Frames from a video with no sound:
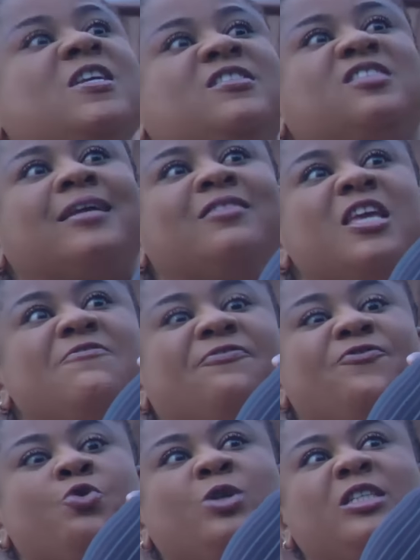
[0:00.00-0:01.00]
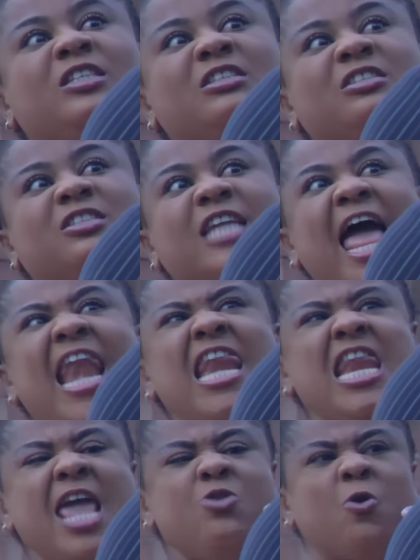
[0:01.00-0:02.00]
Listen, if I will strangle you.
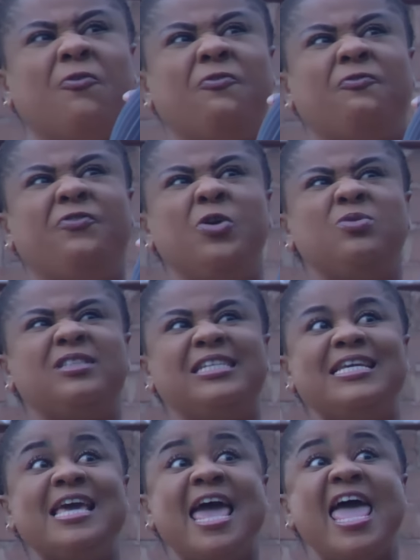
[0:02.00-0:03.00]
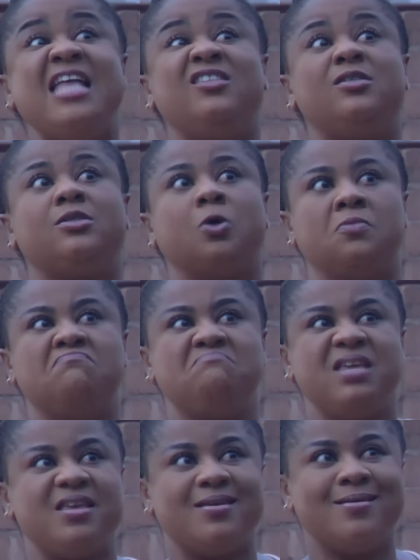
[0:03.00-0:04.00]
Then lay your filthy hands on
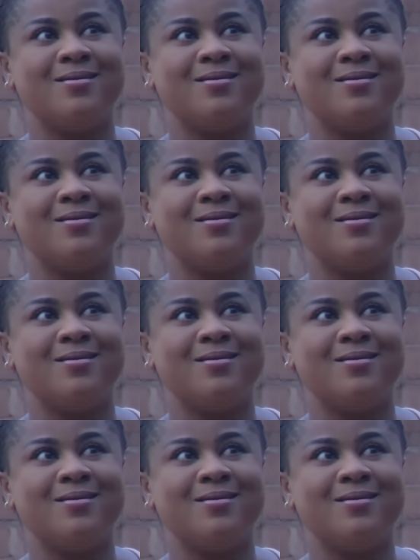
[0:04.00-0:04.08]
me.